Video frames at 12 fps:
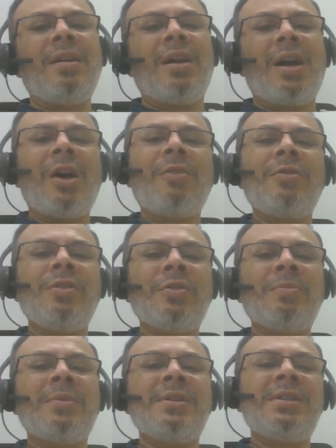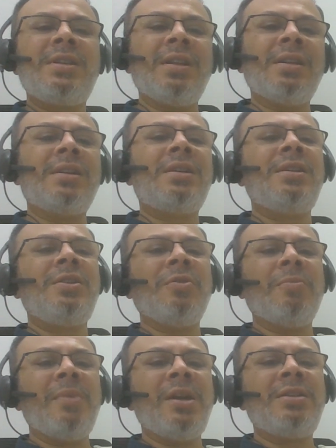How humans learn
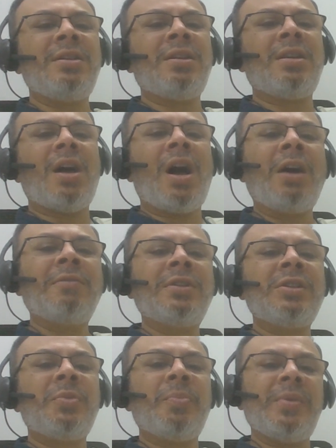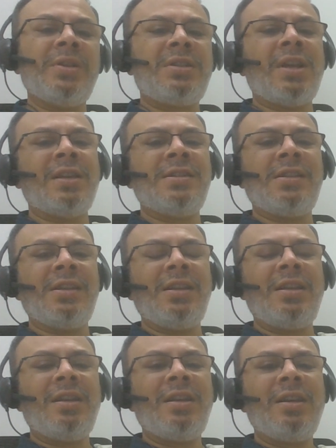to measure hours
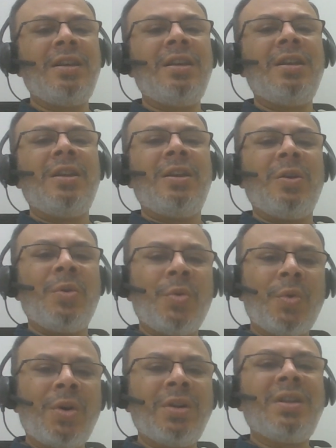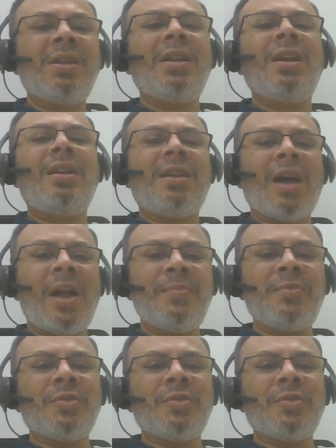precisely, coordinate time